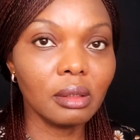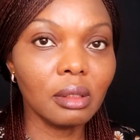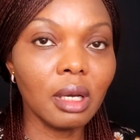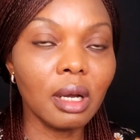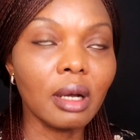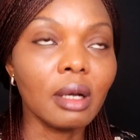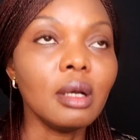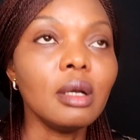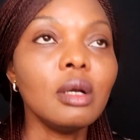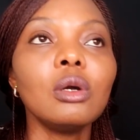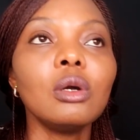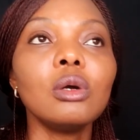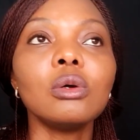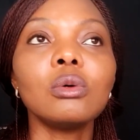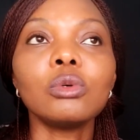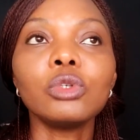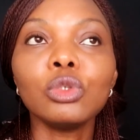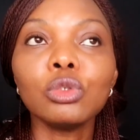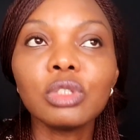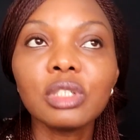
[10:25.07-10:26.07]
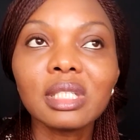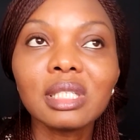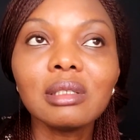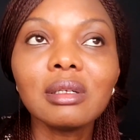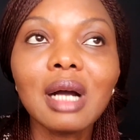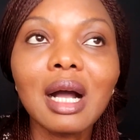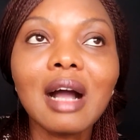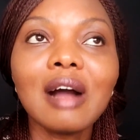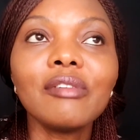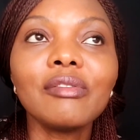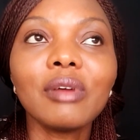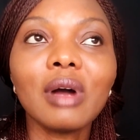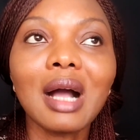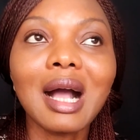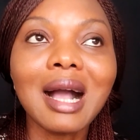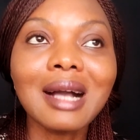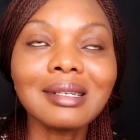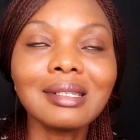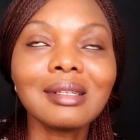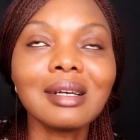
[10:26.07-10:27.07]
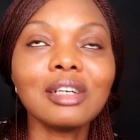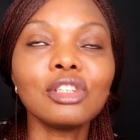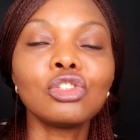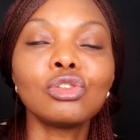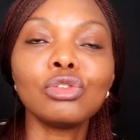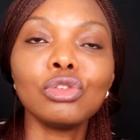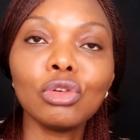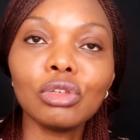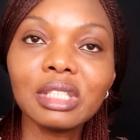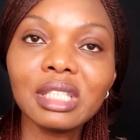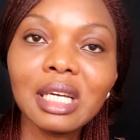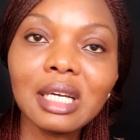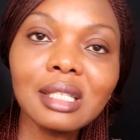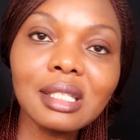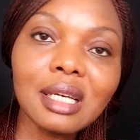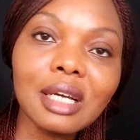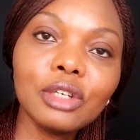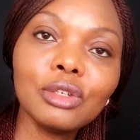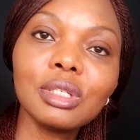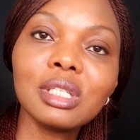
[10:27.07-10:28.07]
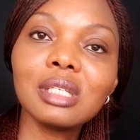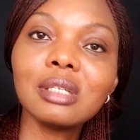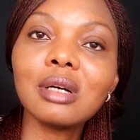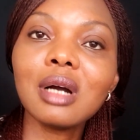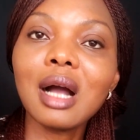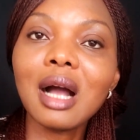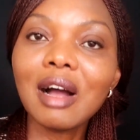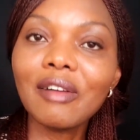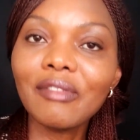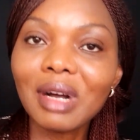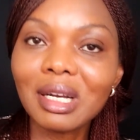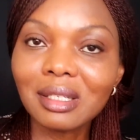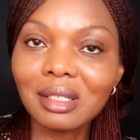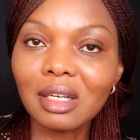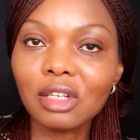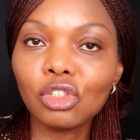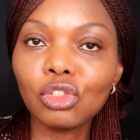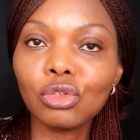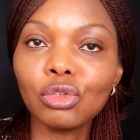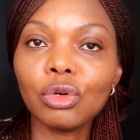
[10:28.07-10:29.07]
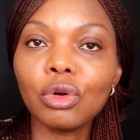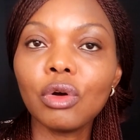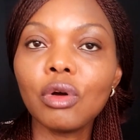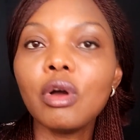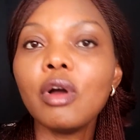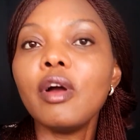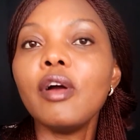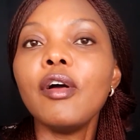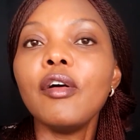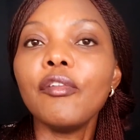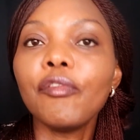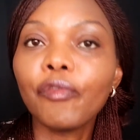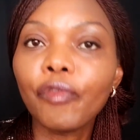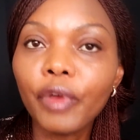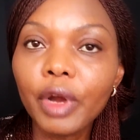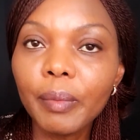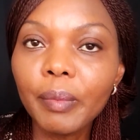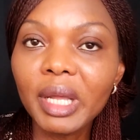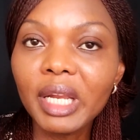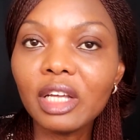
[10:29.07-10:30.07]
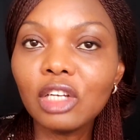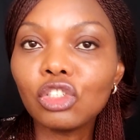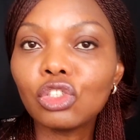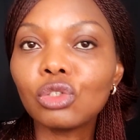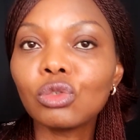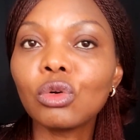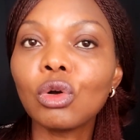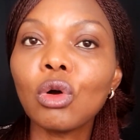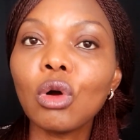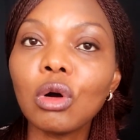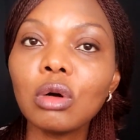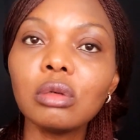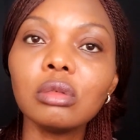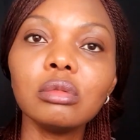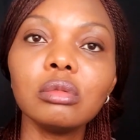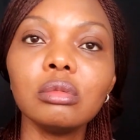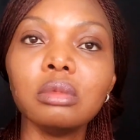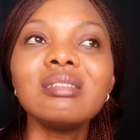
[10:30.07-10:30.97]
Yeah, you still have access to your data. You still have access to your free minutes to call.